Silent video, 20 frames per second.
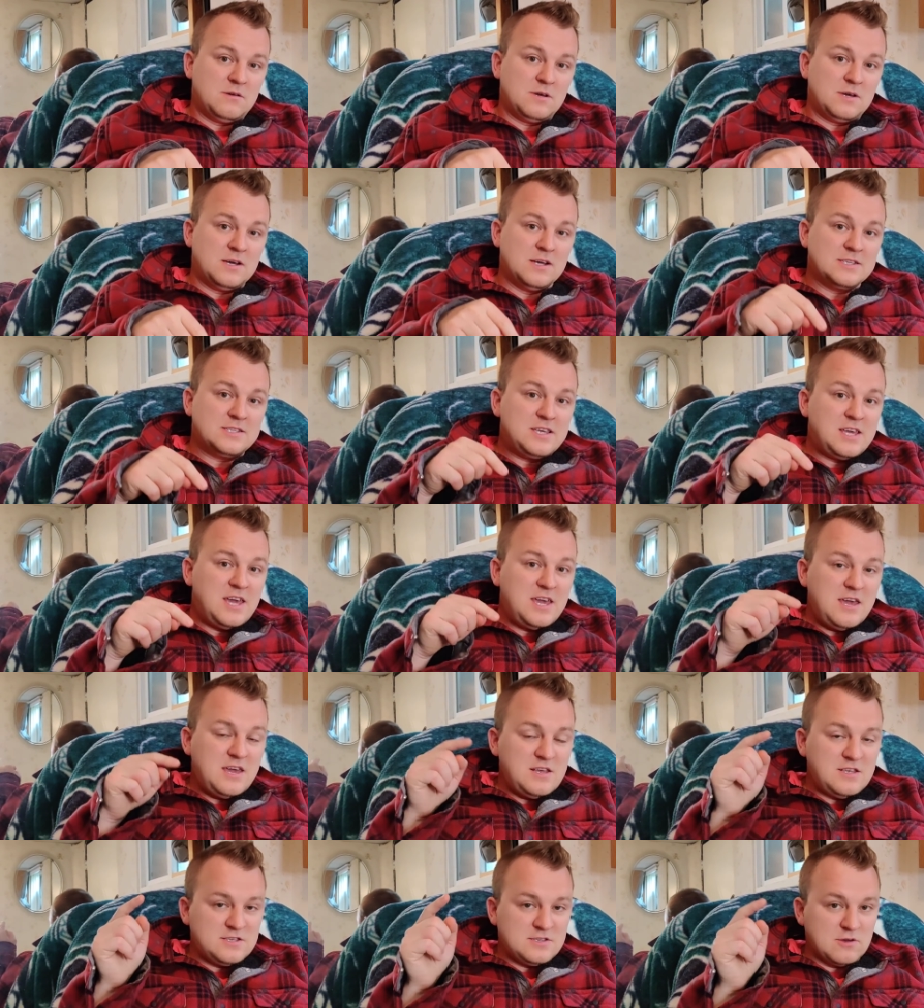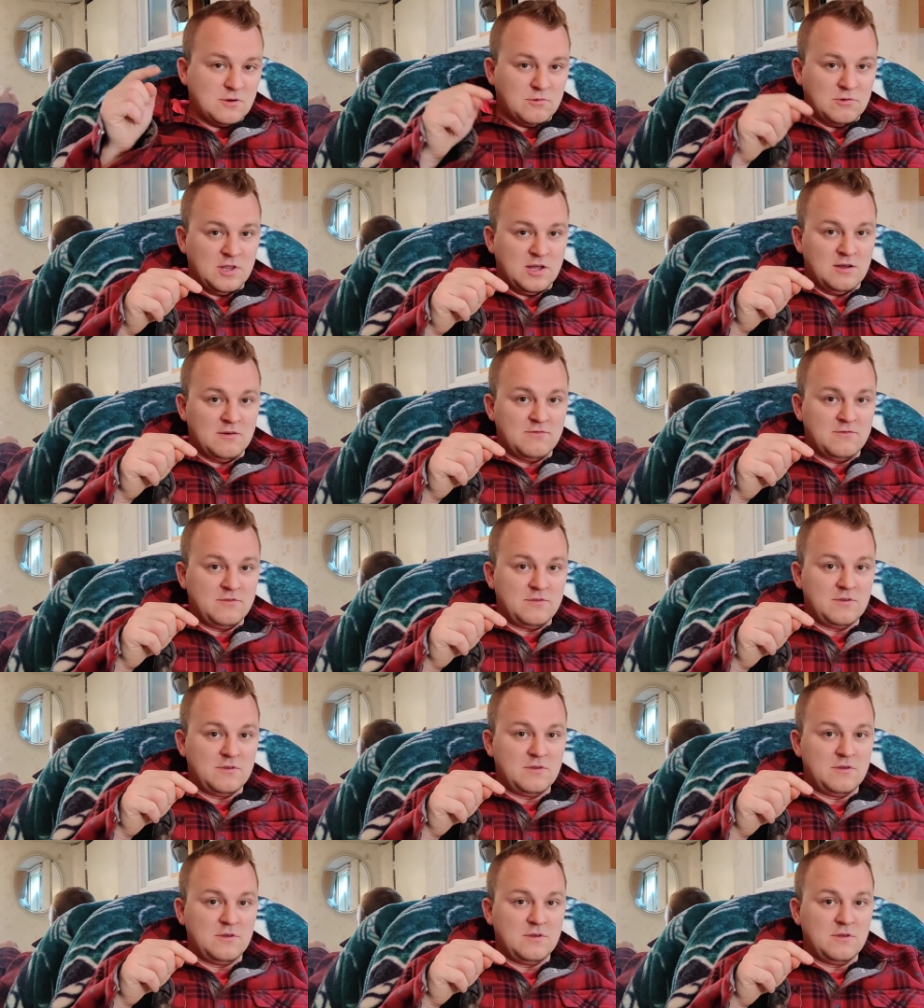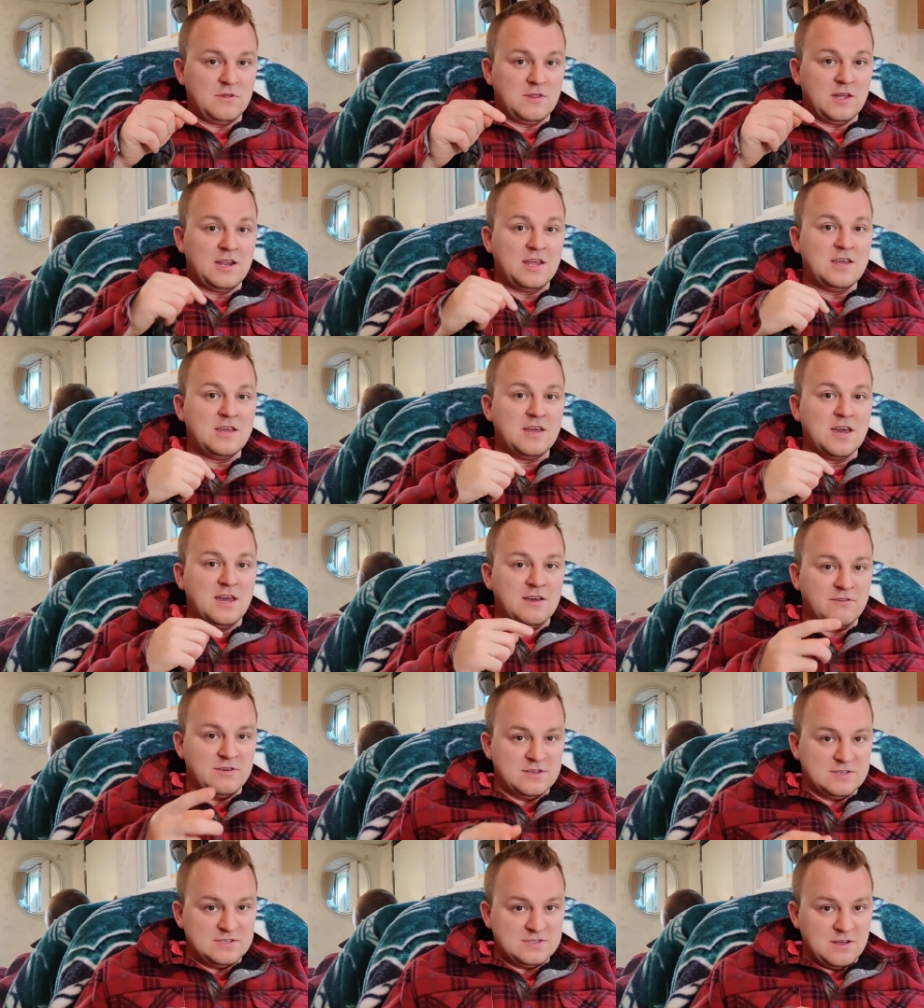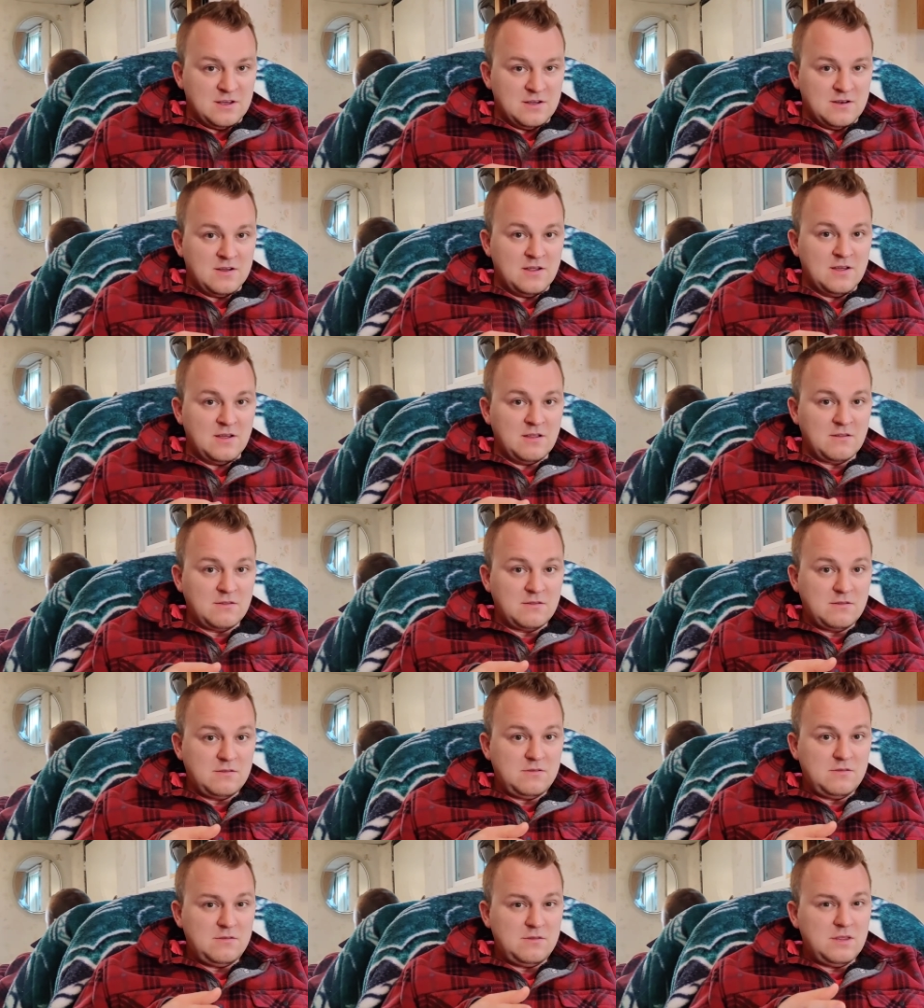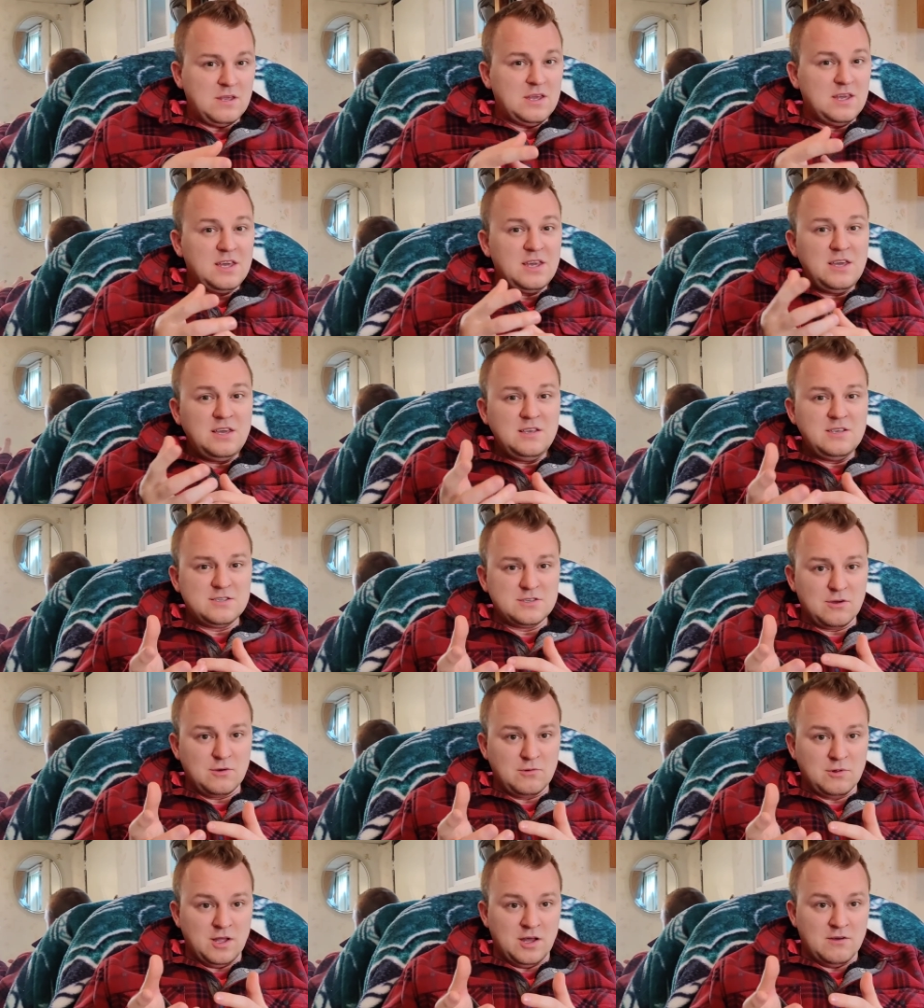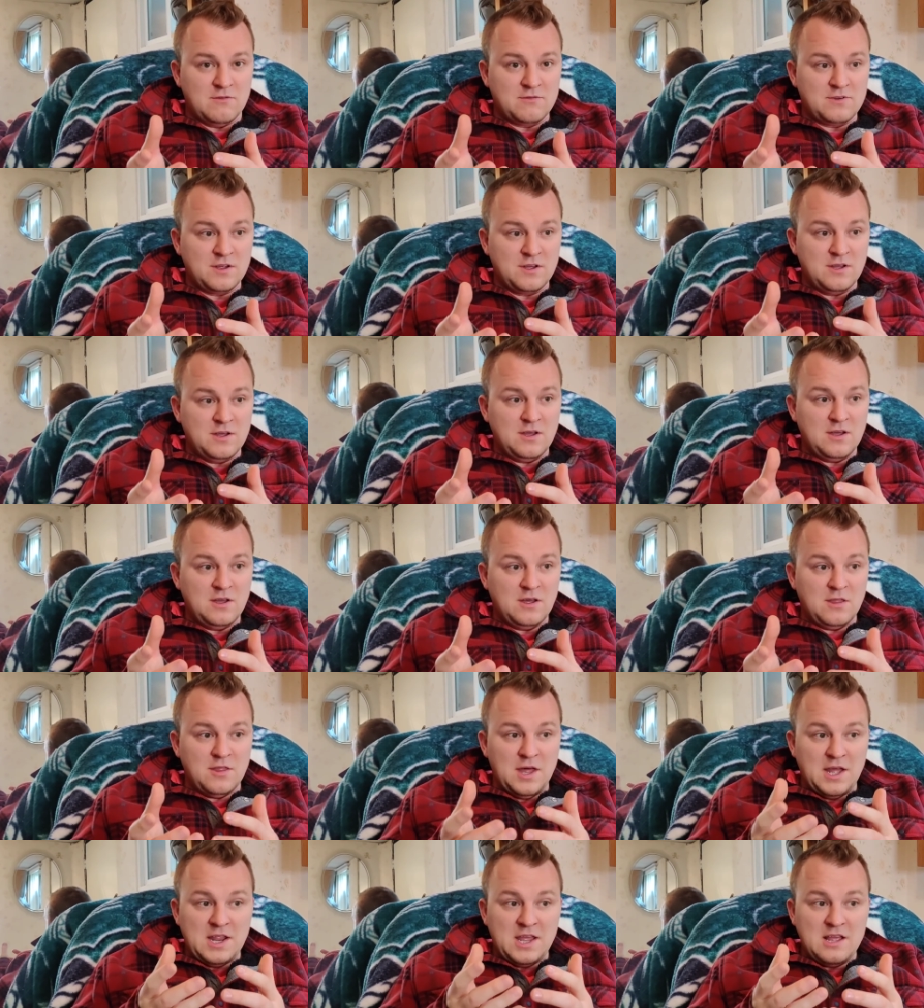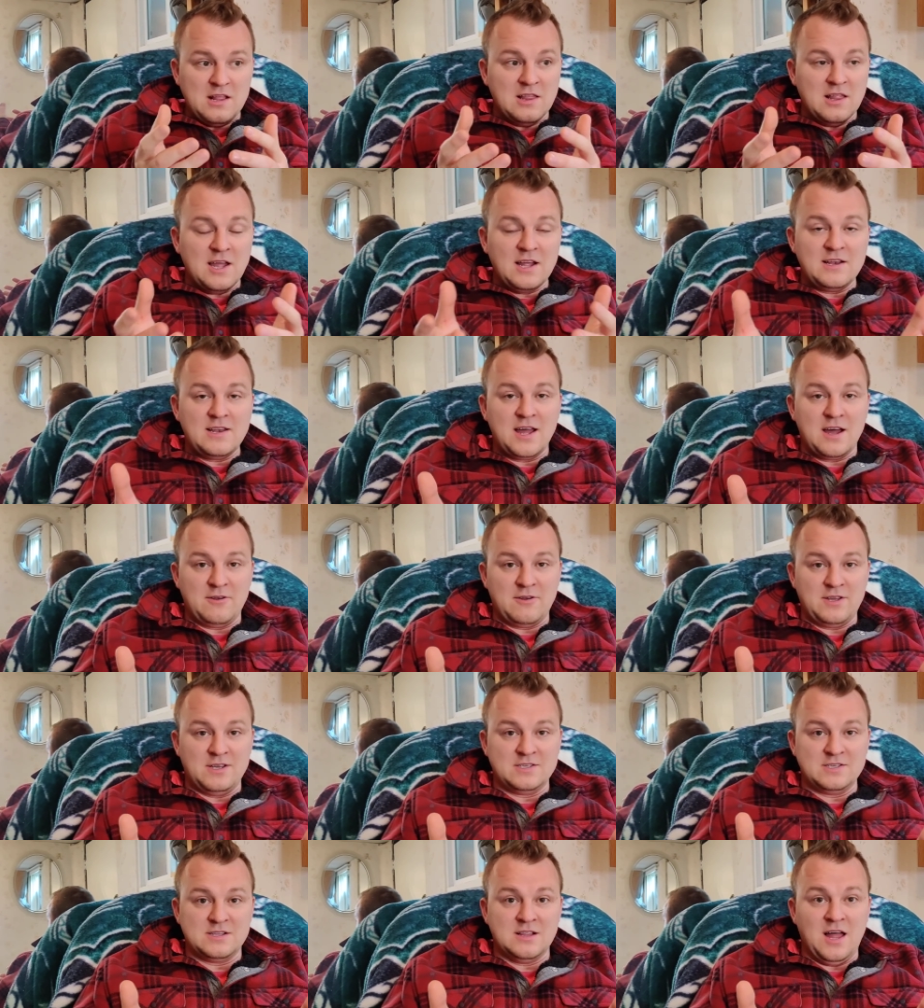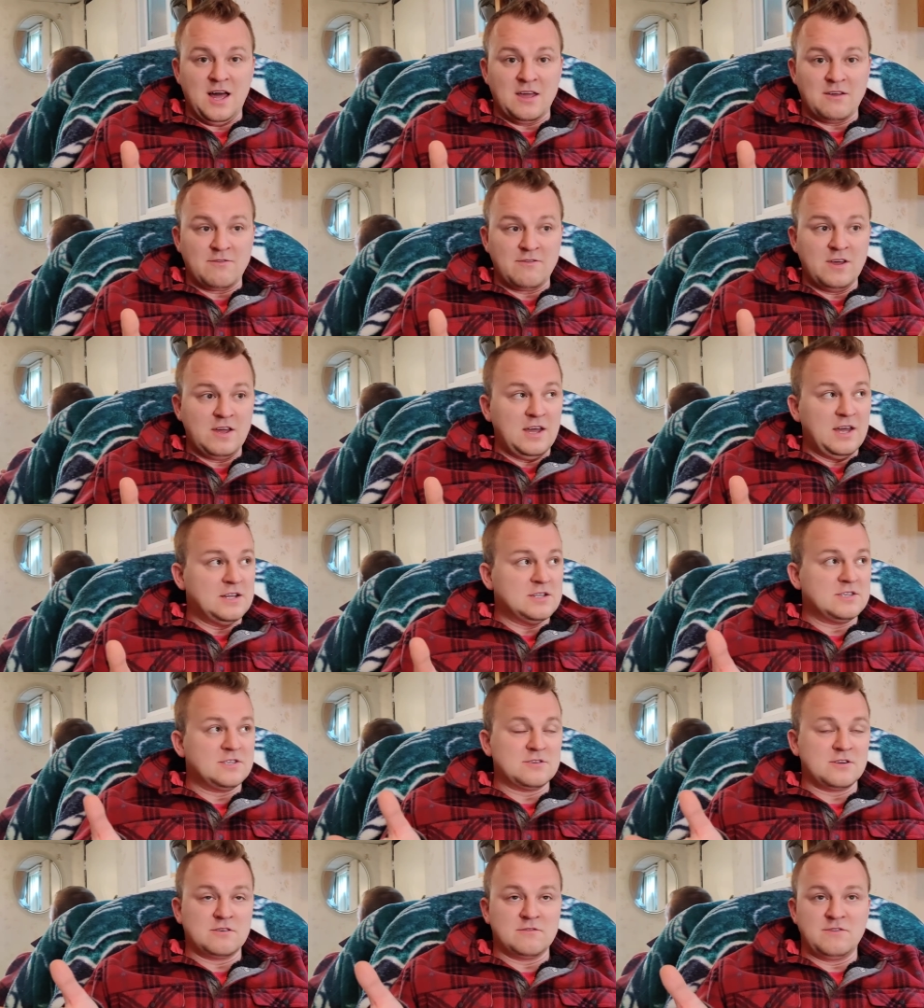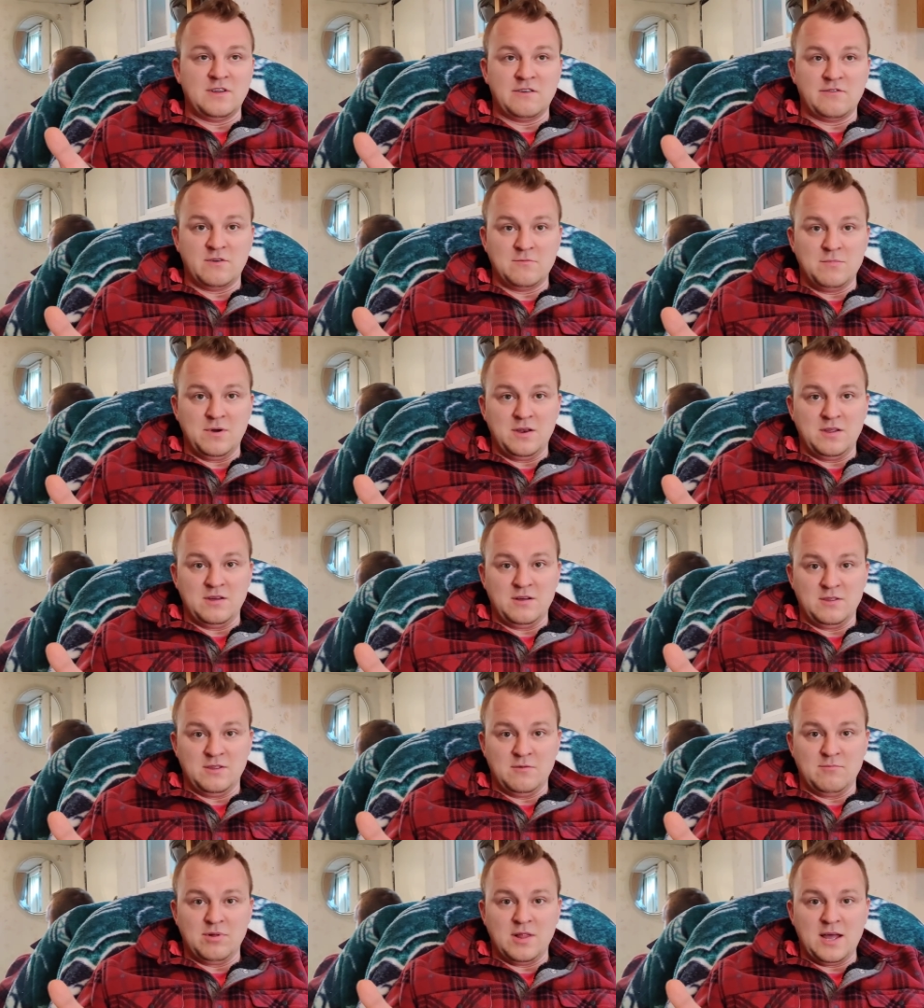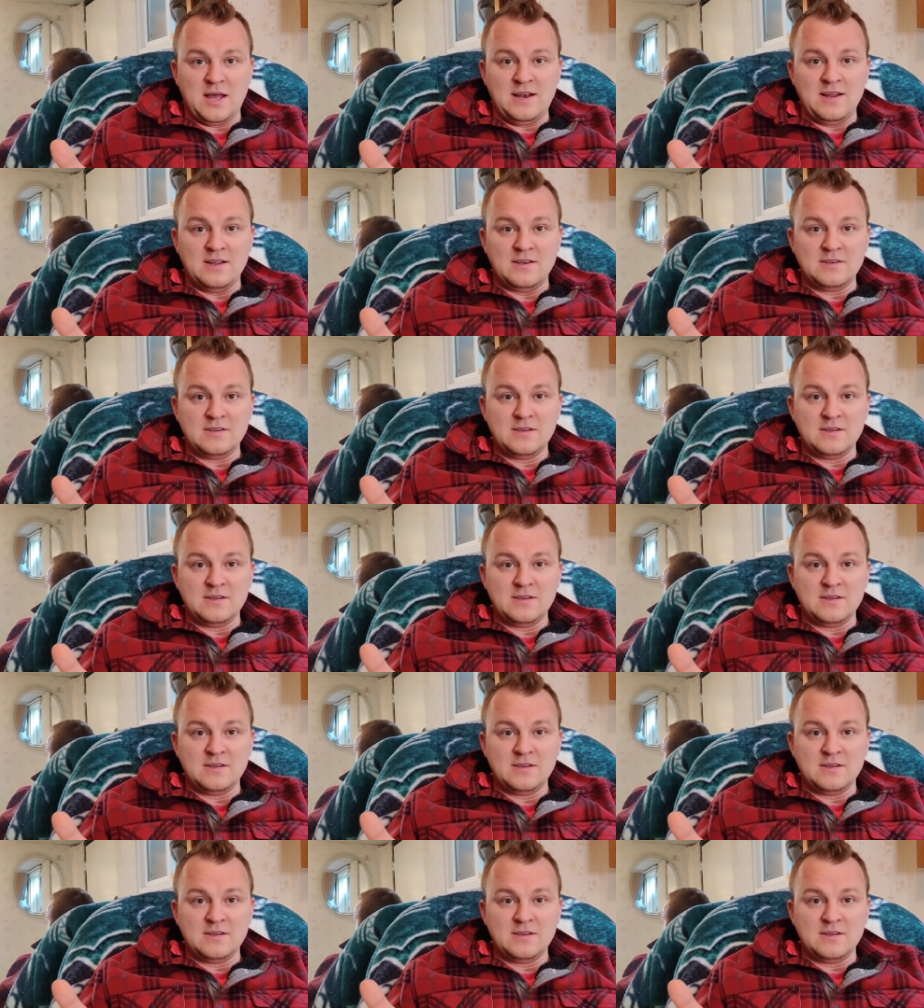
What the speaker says: Because he so loved that he gave his son. He so loved that he laid down his life and served everybody on the planet.